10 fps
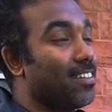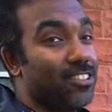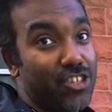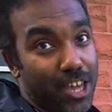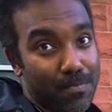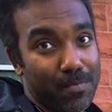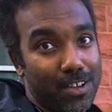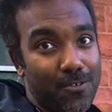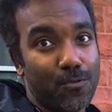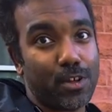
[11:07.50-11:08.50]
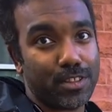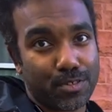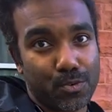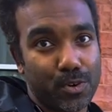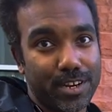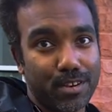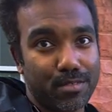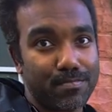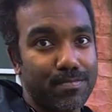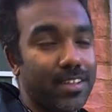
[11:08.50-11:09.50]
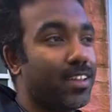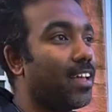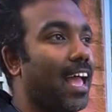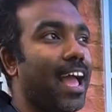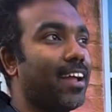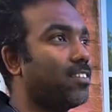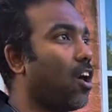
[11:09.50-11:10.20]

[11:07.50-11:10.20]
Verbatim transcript: gym for the students and